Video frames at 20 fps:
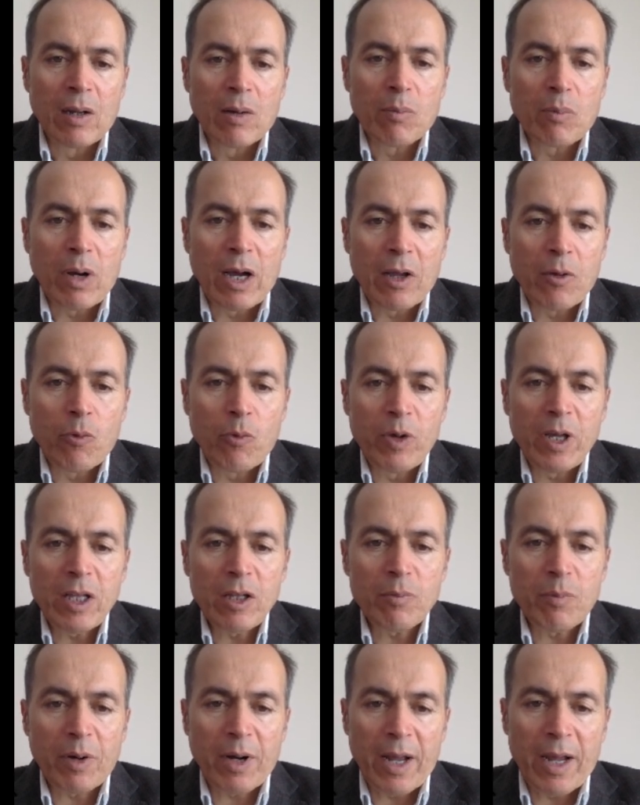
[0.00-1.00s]
By
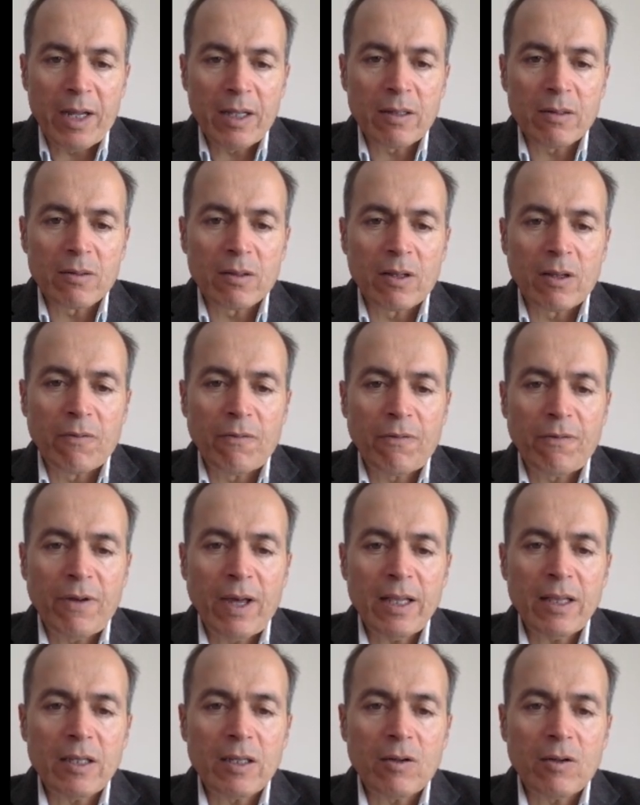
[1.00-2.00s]
wheat bread, the
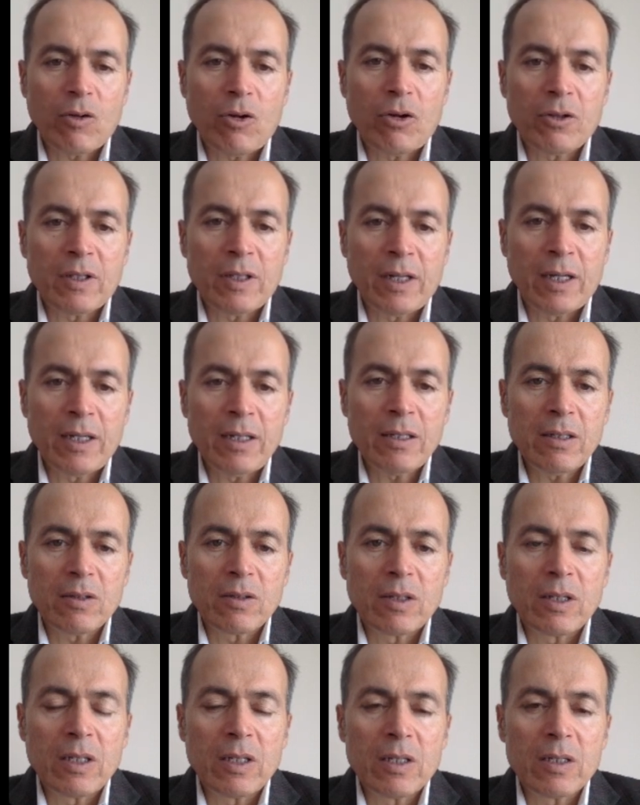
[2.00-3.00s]
fat content
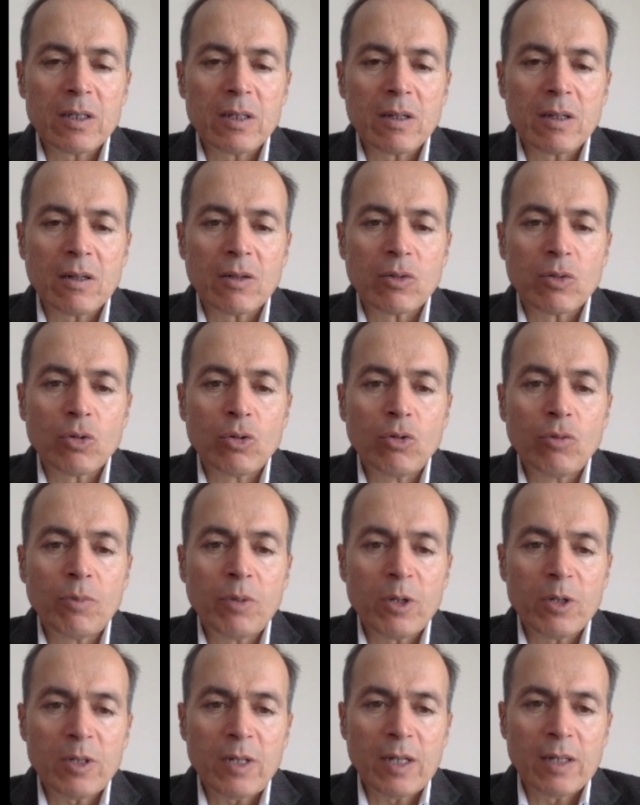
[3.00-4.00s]
is
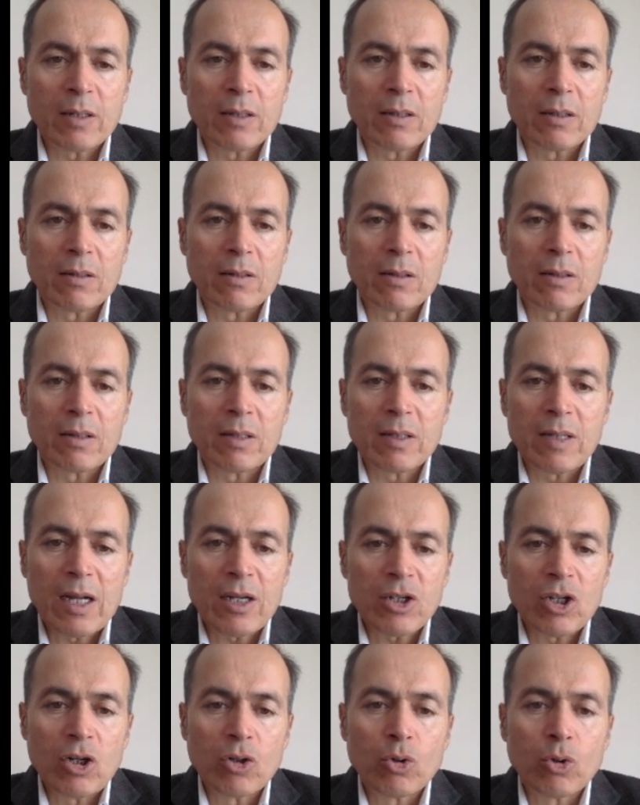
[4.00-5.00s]
2%. It is
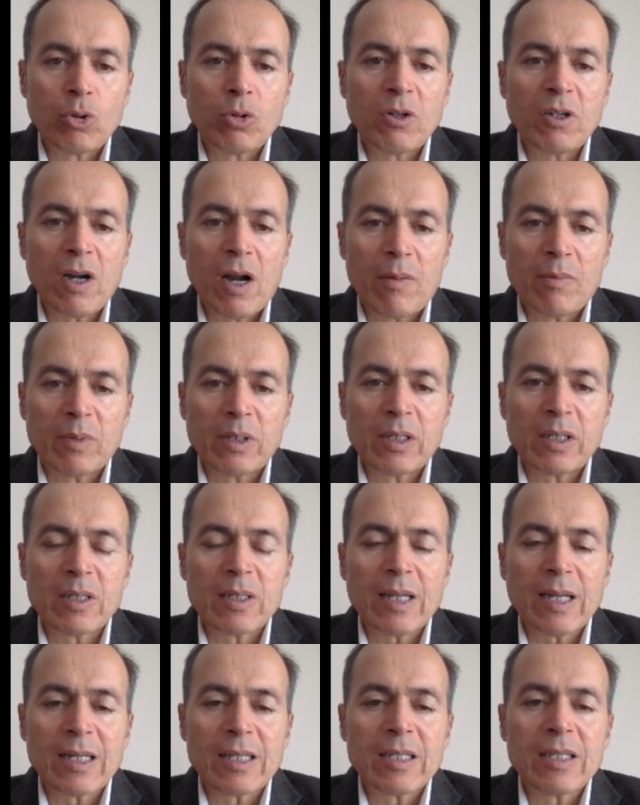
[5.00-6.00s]
actually 2 gram. It is
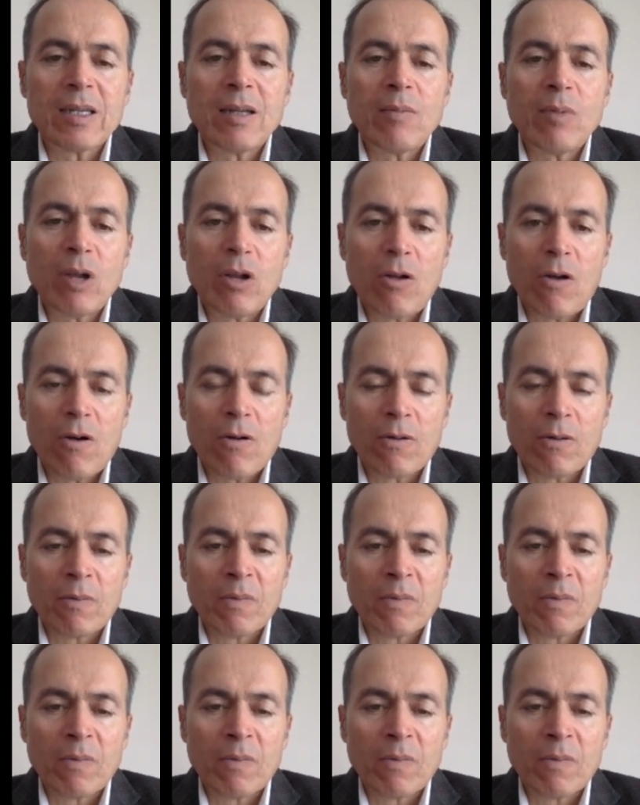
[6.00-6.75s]
extremely low.